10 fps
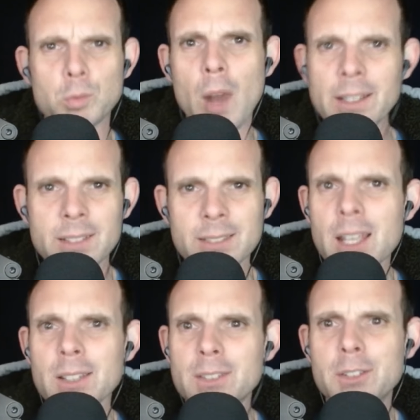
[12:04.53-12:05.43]
right
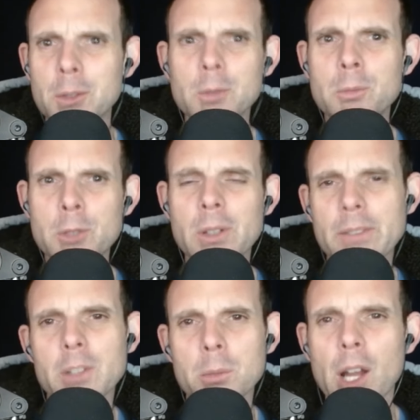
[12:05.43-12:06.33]
to
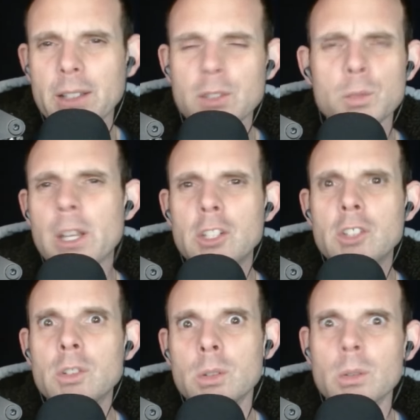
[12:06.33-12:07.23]
mutilate their bodies when
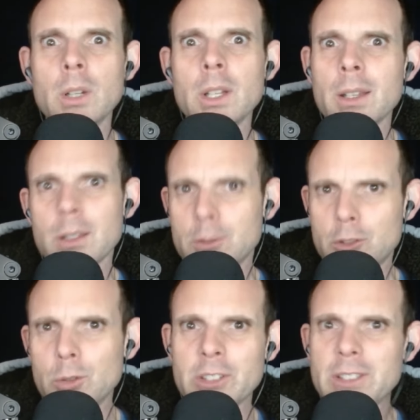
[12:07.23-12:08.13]
you
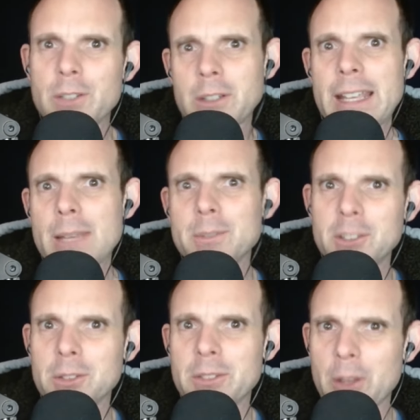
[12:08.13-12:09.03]
choose a different name to
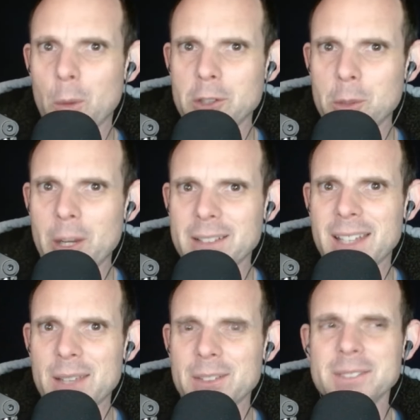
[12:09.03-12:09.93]
use than the one your parents
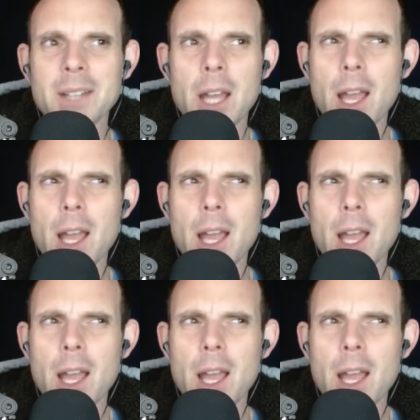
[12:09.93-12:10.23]
gave you?